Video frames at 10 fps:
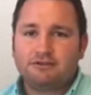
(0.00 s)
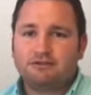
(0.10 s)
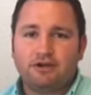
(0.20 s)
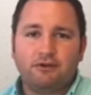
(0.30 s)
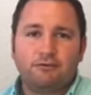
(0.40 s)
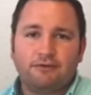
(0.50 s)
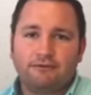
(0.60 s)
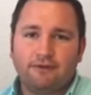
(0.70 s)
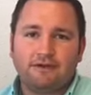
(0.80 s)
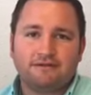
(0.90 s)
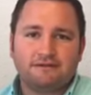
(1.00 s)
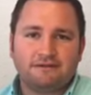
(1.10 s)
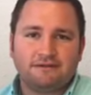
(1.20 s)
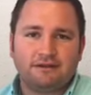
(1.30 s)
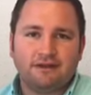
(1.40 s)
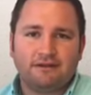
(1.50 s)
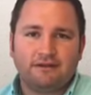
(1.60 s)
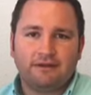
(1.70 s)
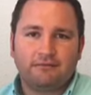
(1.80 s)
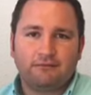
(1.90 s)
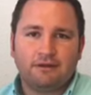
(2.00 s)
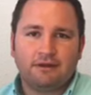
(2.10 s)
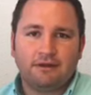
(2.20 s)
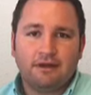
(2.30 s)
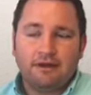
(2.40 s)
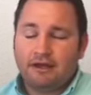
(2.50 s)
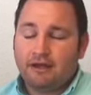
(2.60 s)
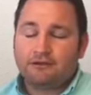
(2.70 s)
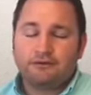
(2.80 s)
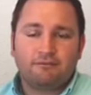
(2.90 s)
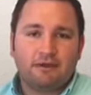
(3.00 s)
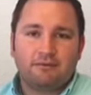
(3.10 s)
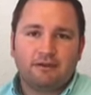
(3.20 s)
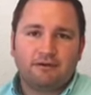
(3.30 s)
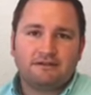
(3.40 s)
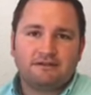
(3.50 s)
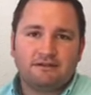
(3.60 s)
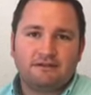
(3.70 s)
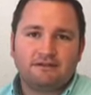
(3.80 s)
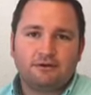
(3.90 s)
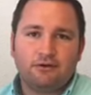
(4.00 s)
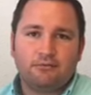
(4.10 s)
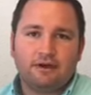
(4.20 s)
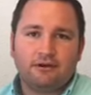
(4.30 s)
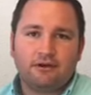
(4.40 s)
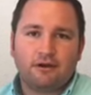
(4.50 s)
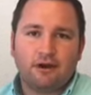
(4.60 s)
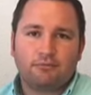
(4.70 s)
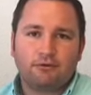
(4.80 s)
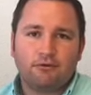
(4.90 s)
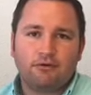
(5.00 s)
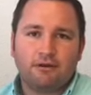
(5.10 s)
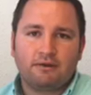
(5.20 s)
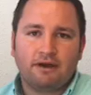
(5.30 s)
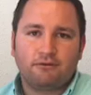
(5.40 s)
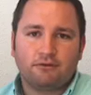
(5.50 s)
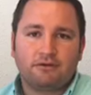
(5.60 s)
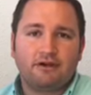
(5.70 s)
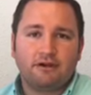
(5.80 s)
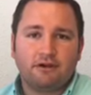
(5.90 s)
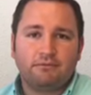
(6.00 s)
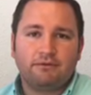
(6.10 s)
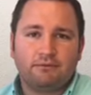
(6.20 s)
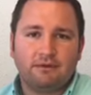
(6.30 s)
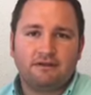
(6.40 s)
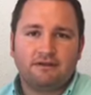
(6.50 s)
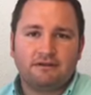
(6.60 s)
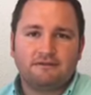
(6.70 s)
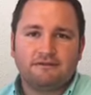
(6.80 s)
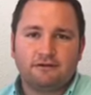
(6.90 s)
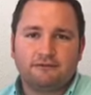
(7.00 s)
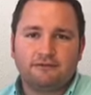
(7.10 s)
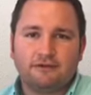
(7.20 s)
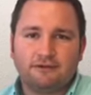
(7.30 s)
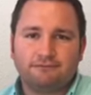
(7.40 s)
share it with your friends, and let everybody else who might be interested in this know about our program and how we're trying to help everybody that needs a service dog.